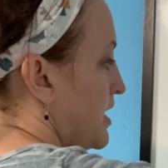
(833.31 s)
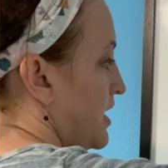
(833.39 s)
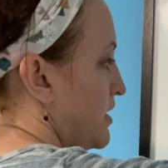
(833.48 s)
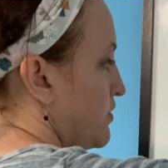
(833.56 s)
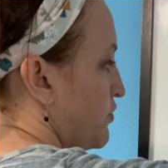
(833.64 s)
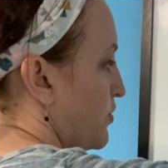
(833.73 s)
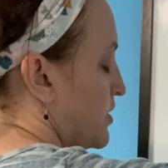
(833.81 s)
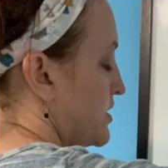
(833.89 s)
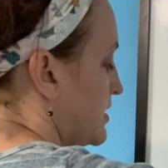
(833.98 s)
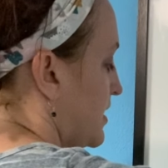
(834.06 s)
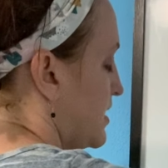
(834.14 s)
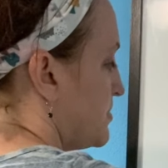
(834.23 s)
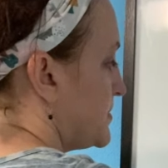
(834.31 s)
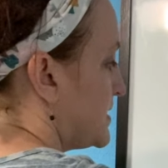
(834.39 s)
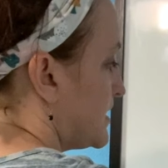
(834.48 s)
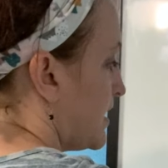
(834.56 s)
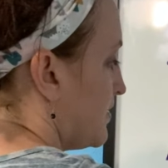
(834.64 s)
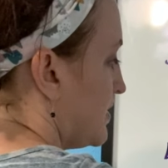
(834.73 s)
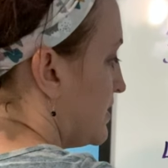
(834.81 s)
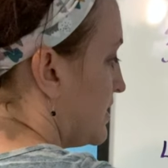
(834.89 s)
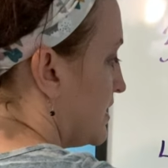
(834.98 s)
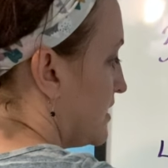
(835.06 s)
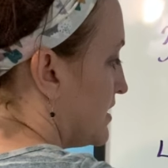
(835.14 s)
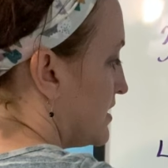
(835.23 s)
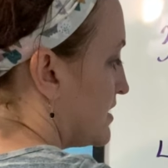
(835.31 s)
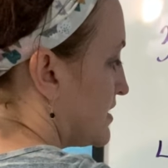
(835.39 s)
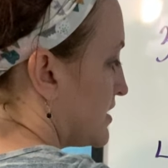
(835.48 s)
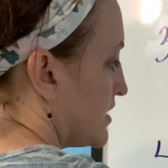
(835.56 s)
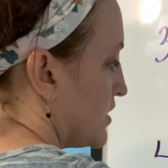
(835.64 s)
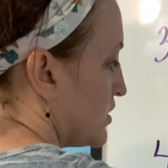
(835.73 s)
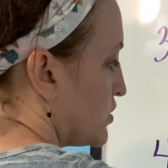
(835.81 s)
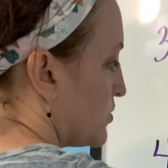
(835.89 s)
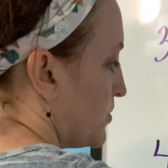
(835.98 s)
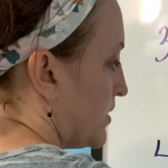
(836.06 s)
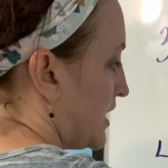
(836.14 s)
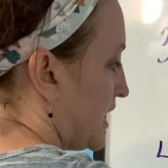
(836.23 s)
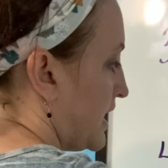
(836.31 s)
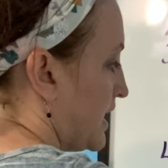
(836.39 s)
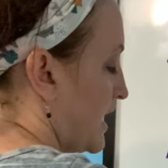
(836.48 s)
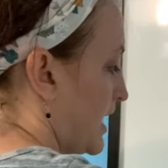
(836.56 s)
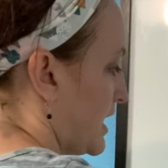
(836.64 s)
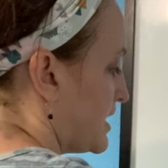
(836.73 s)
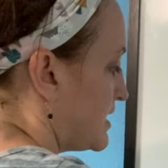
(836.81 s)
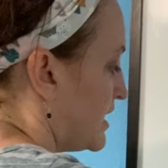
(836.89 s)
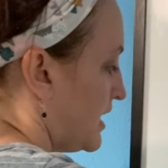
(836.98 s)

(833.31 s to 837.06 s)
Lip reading: And 4 times 7 is 28.